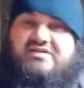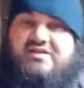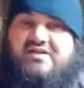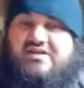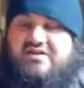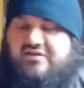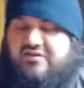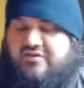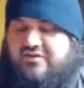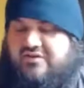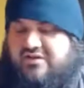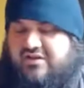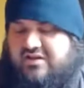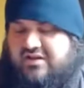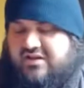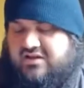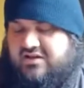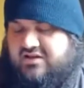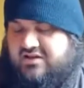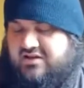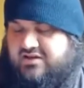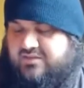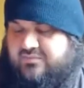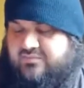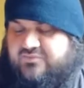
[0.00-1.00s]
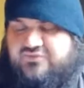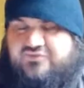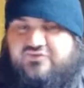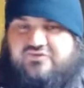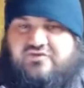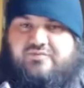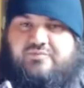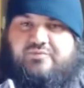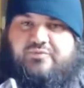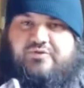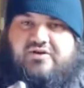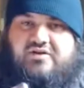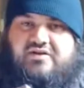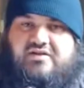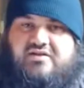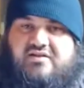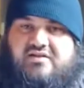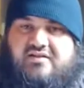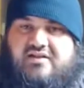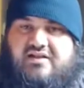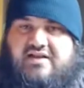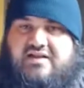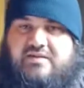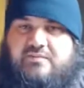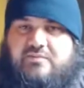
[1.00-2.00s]
instead of doing that, I'm just gonna print a
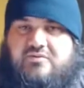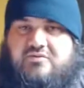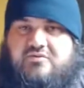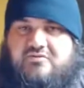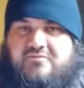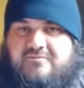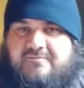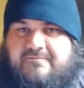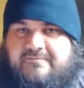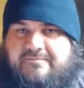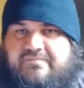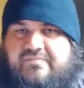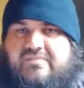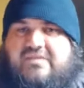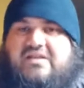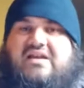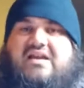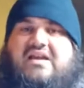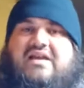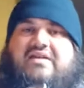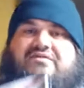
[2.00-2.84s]
label, like